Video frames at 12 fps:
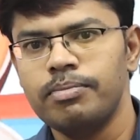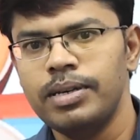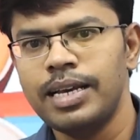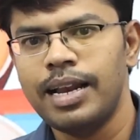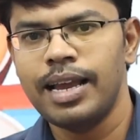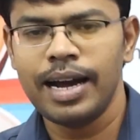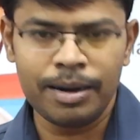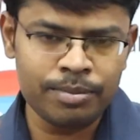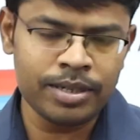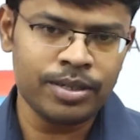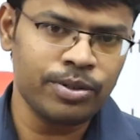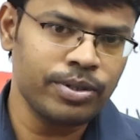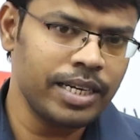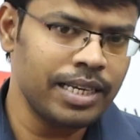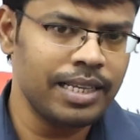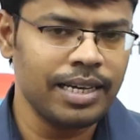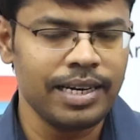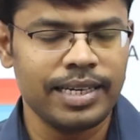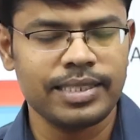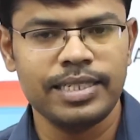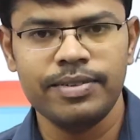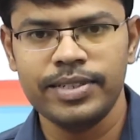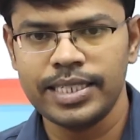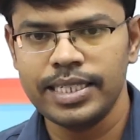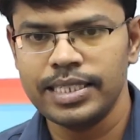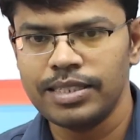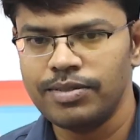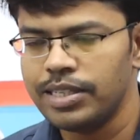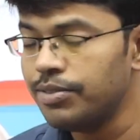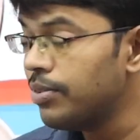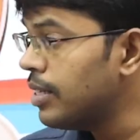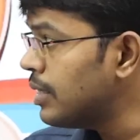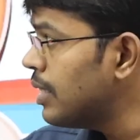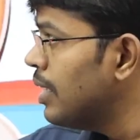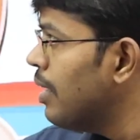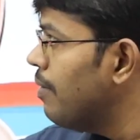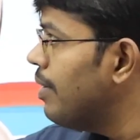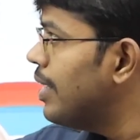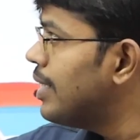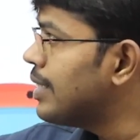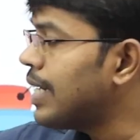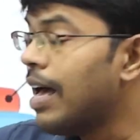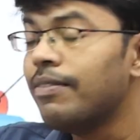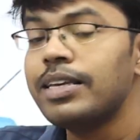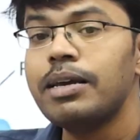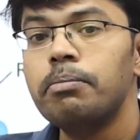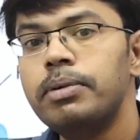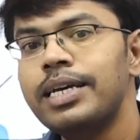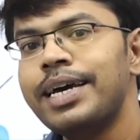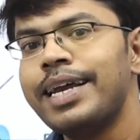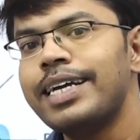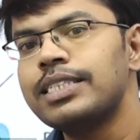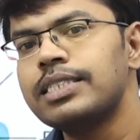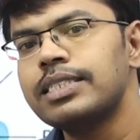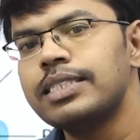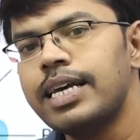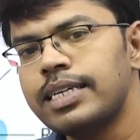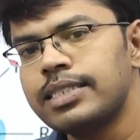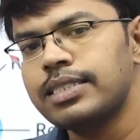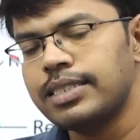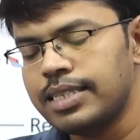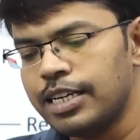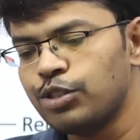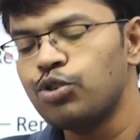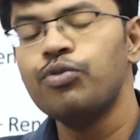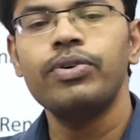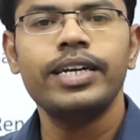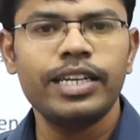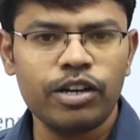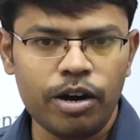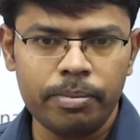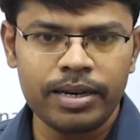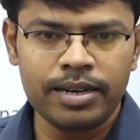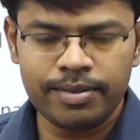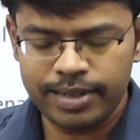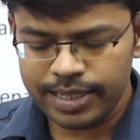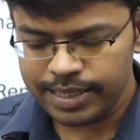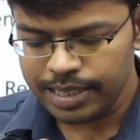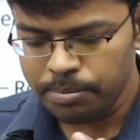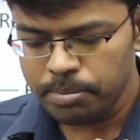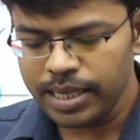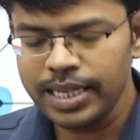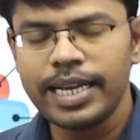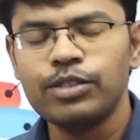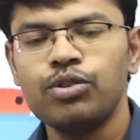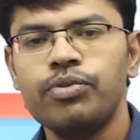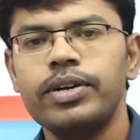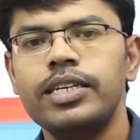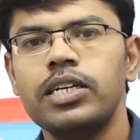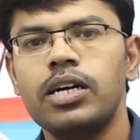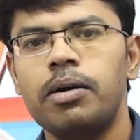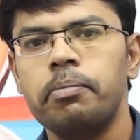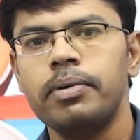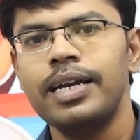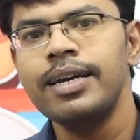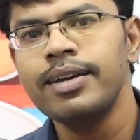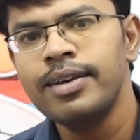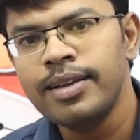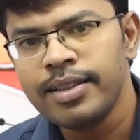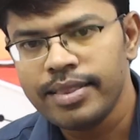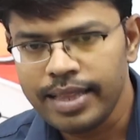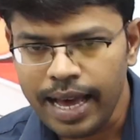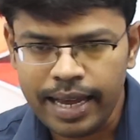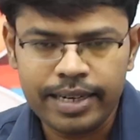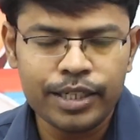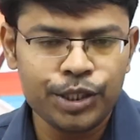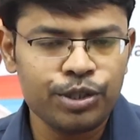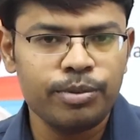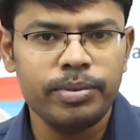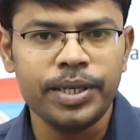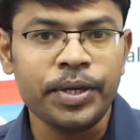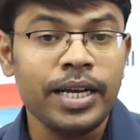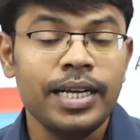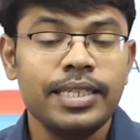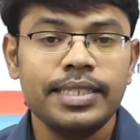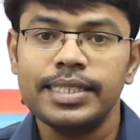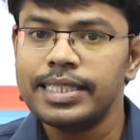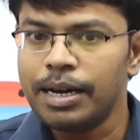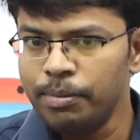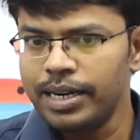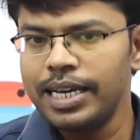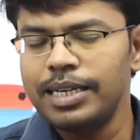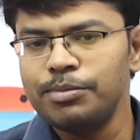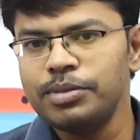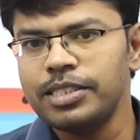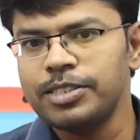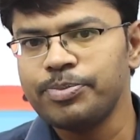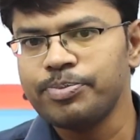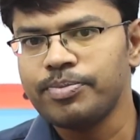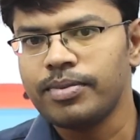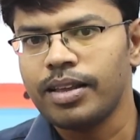be alarmed to get the next investigation very fast. When it is having a bigger exophytic component, when it is a big exophytic component, then it should be. Sometimes